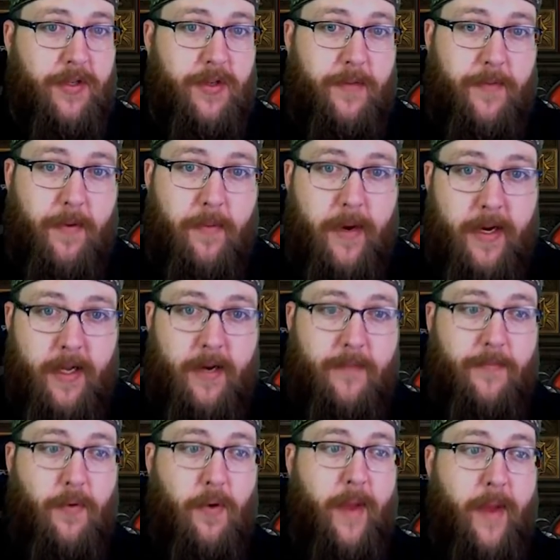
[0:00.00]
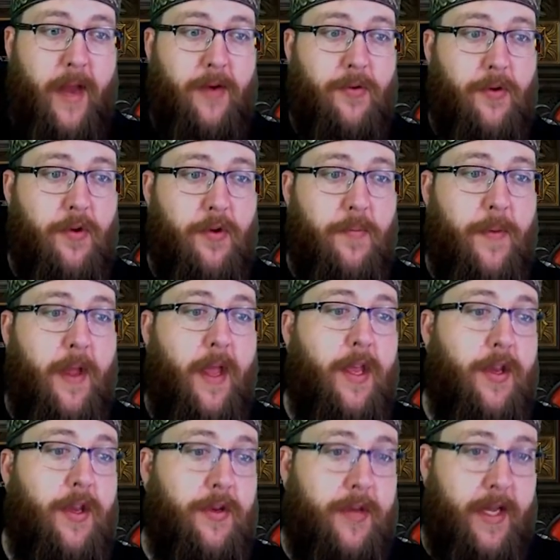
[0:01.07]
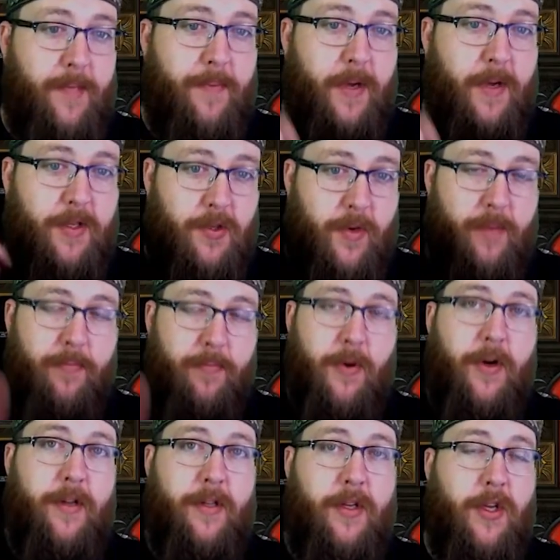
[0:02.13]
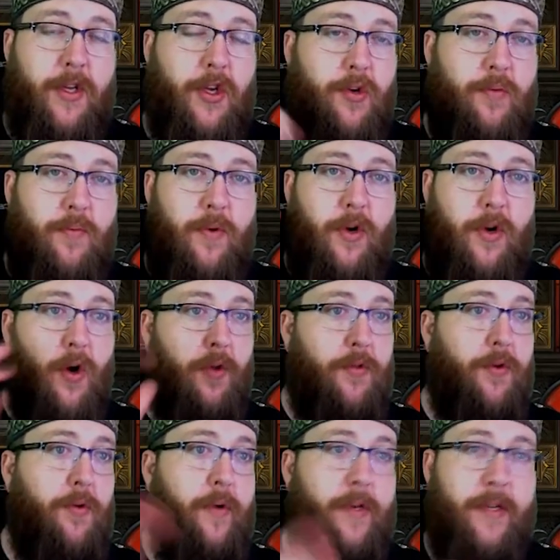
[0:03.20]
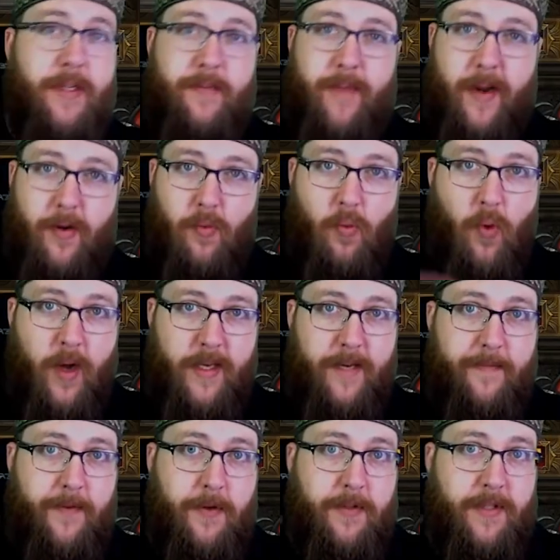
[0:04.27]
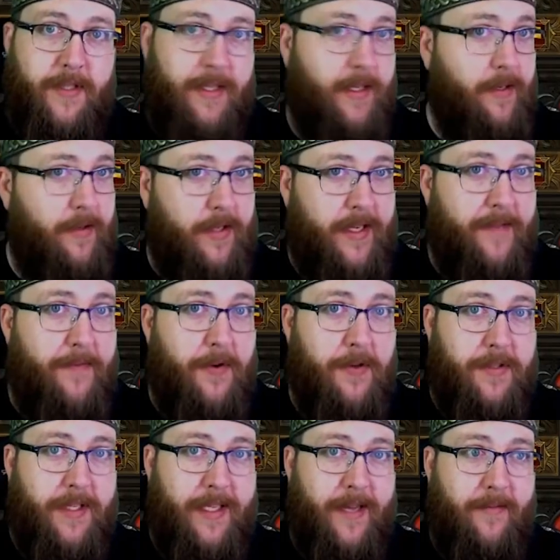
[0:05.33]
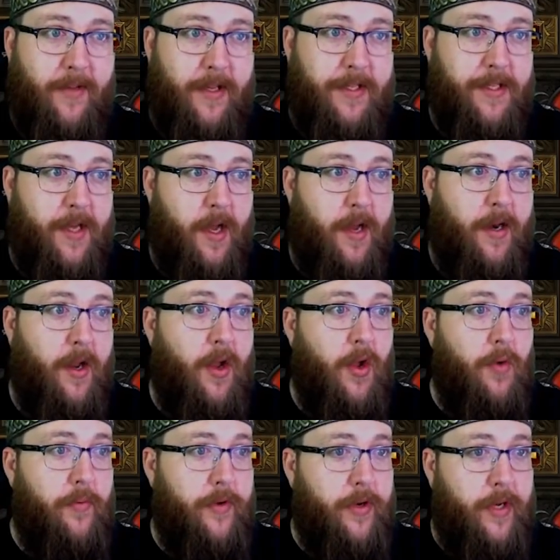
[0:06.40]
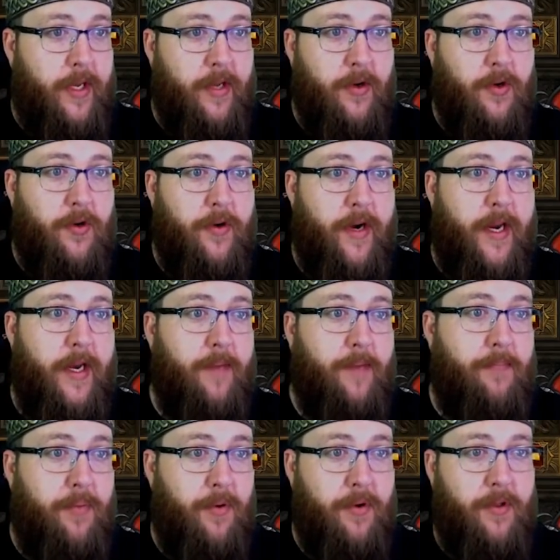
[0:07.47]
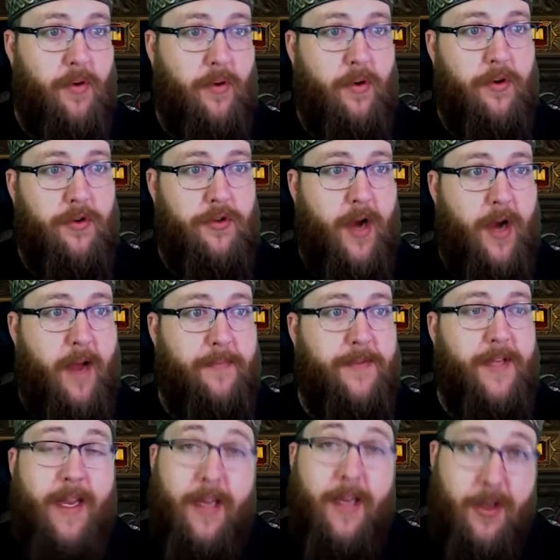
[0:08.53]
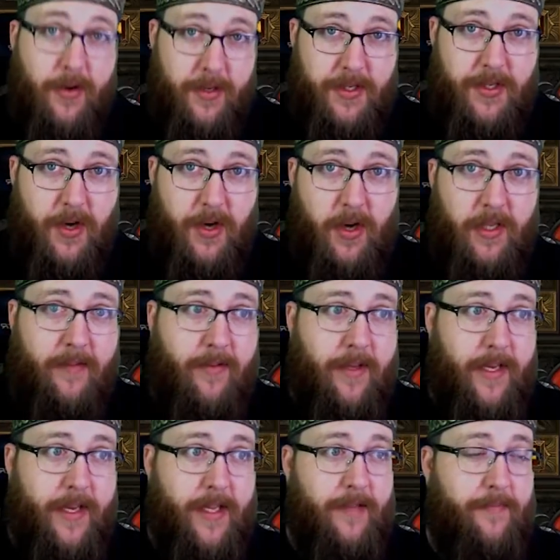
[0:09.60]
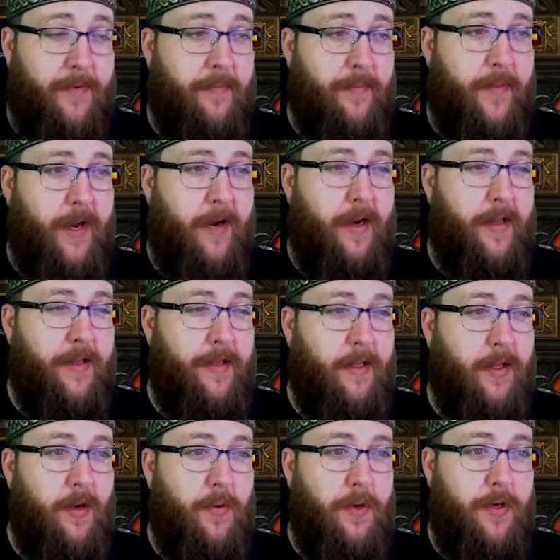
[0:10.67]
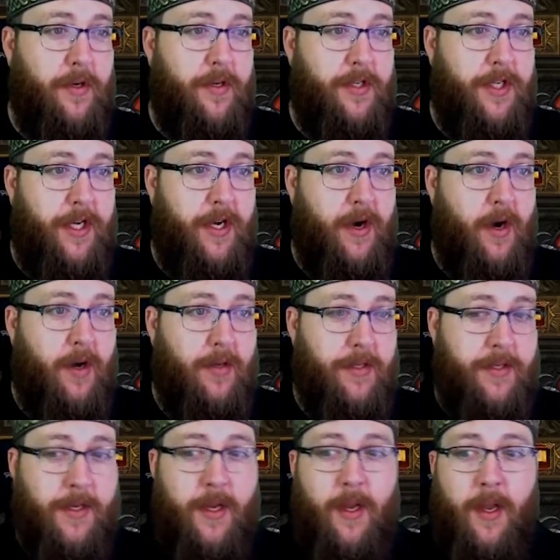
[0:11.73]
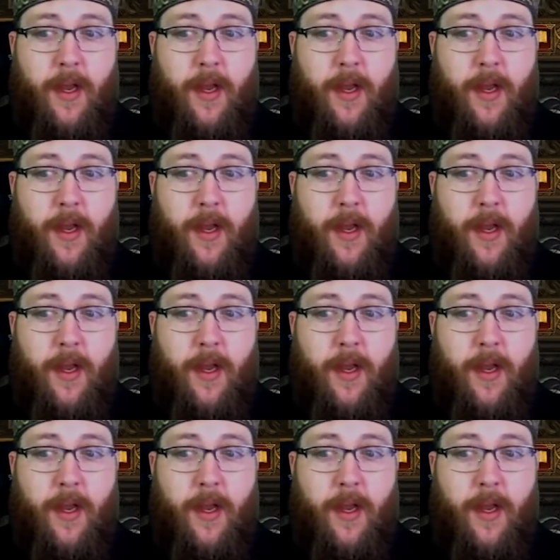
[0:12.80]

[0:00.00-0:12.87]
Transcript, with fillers: So if you're running in a four-man group, you take the puzzle ring, put it in the cube, go through it, doesn't matter what difficulty, difficulty level it's on. When you kill Greed, Boon of the Hoarder drops. You can start leveling it from there in the lower GRs.